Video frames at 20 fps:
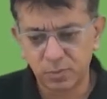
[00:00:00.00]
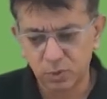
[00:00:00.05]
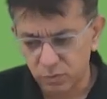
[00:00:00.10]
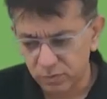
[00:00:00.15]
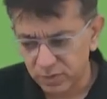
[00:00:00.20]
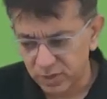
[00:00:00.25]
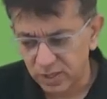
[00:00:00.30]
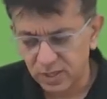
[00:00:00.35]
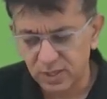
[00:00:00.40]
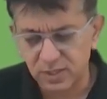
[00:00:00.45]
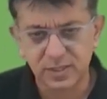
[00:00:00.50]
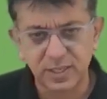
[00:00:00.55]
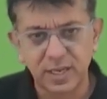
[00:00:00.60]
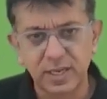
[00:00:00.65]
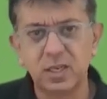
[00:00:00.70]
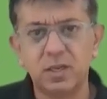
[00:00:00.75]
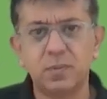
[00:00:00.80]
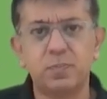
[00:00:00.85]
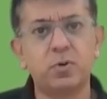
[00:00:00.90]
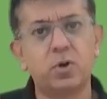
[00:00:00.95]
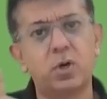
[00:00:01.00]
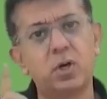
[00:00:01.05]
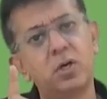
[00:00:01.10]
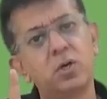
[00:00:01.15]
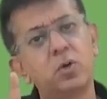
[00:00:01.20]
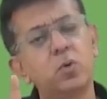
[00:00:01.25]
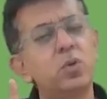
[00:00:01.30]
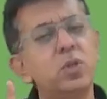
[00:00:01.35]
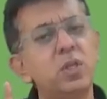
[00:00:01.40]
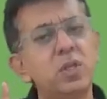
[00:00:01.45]
you will design a
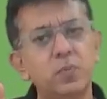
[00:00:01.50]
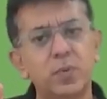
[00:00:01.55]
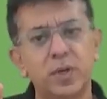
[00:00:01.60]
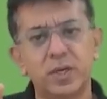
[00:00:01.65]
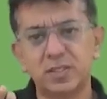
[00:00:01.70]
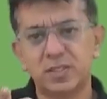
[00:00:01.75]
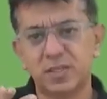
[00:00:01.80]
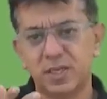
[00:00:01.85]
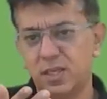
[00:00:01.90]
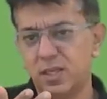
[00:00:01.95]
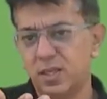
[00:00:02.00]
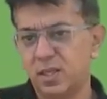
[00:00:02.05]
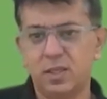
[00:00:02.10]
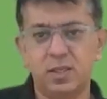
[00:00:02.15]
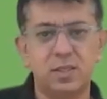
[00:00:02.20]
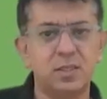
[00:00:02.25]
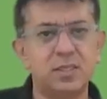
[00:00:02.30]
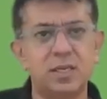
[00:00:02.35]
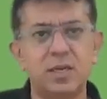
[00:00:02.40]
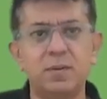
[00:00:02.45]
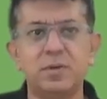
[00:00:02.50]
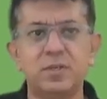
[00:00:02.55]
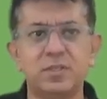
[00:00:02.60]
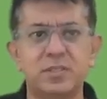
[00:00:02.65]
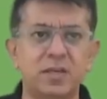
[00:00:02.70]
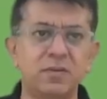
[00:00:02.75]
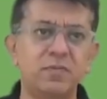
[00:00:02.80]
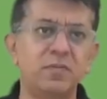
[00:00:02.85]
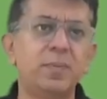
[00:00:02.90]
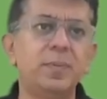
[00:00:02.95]
product only once and then the same
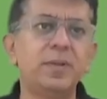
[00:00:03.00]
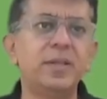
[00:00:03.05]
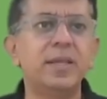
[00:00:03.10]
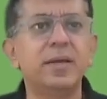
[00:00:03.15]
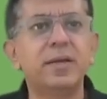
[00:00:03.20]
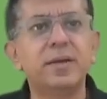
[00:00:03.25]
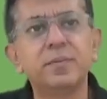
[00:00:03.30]
design will be there.